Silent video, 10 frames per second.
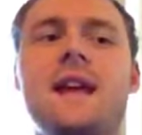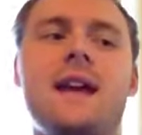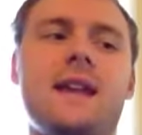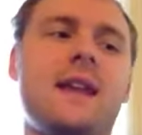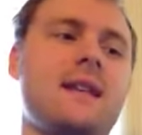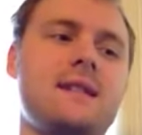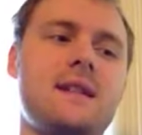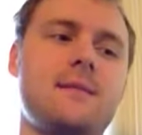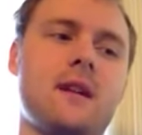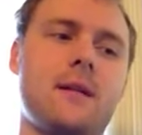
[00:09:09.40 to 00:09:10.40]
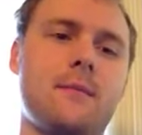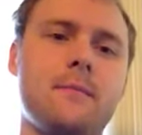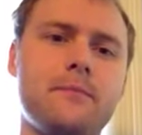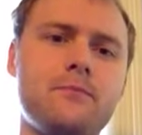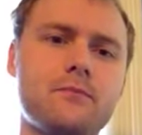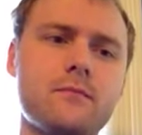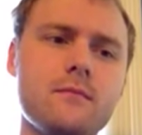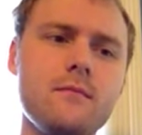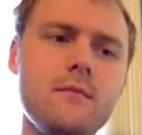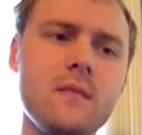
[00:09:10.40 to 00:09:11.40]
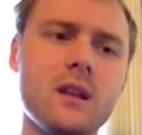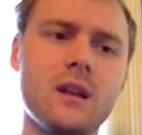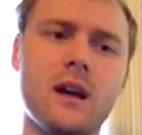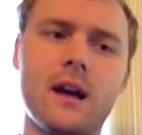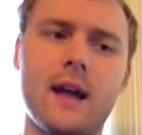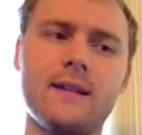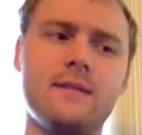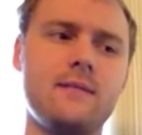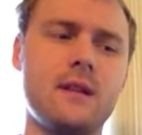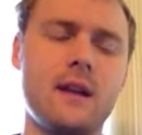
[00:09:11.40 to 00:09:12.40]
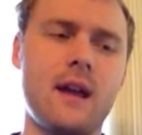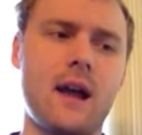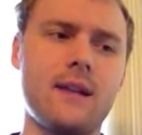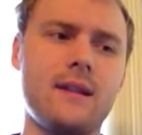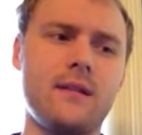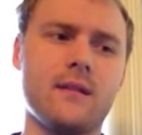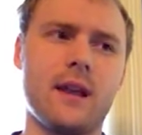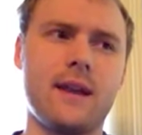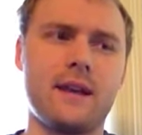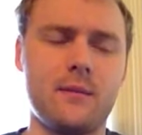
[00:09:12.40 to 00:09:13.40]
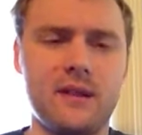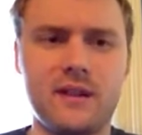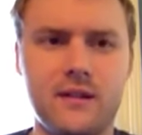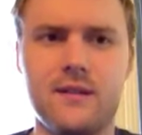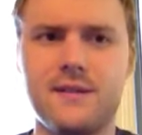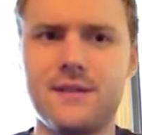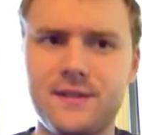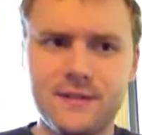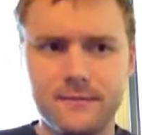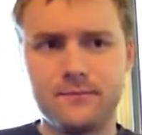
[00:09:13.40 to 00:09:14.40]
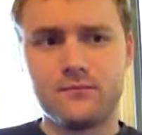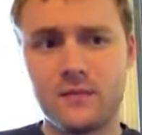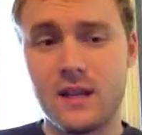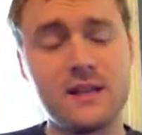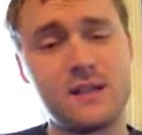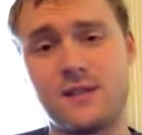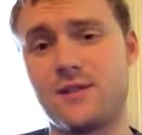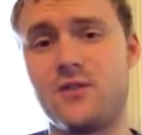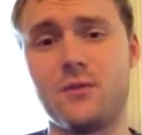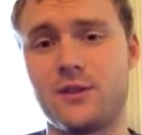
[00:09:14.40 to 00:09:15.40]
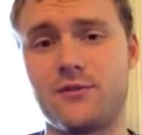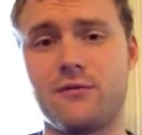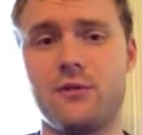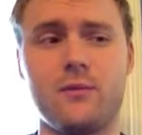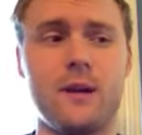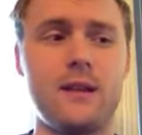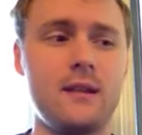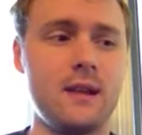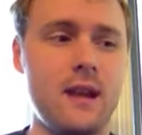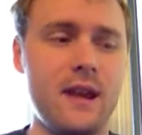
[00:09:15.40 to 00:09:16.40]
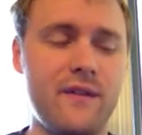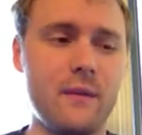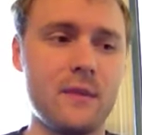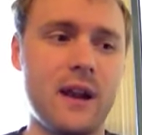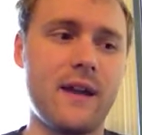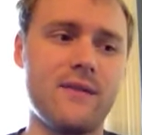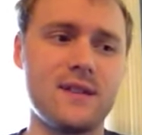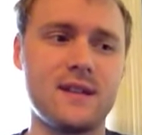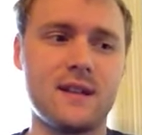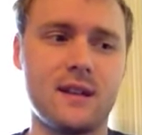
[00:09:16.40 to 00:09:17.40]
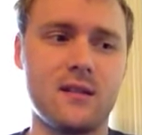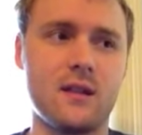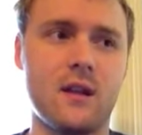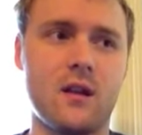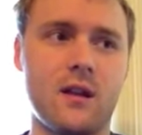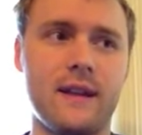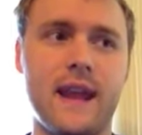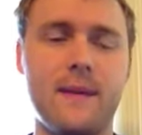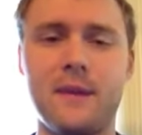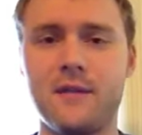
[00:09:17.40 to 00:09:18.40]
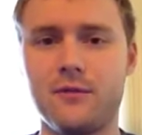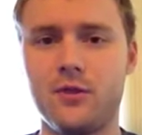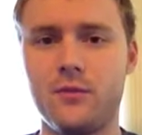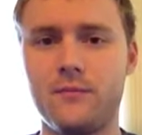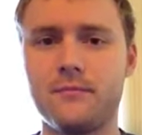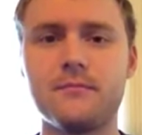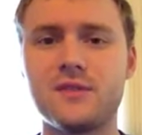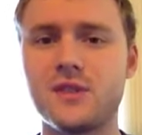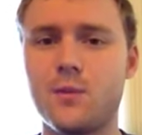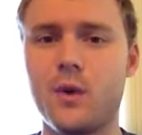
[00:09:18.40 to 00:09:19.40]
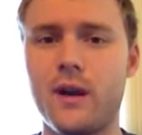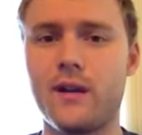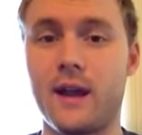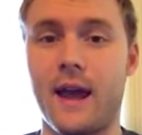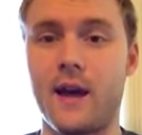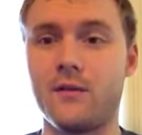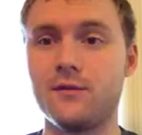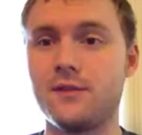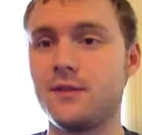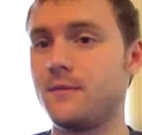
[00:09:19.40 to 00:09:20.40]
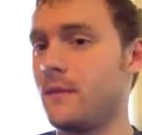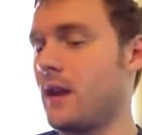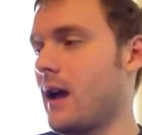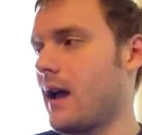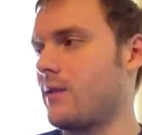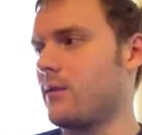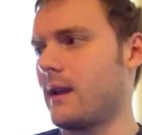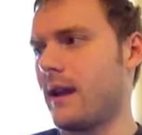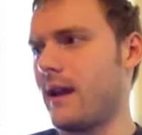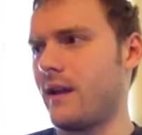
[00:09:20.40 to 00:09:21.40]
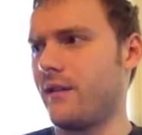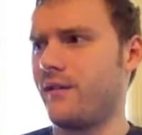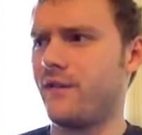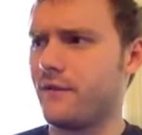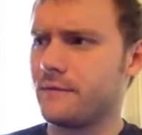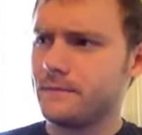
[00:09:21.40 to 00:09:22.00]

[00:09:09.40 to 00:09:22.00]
tacky. At the same time, I didn't like it because it's just too much room. If I'm going to have this in a gaming room somewhere in a house, I don't want to have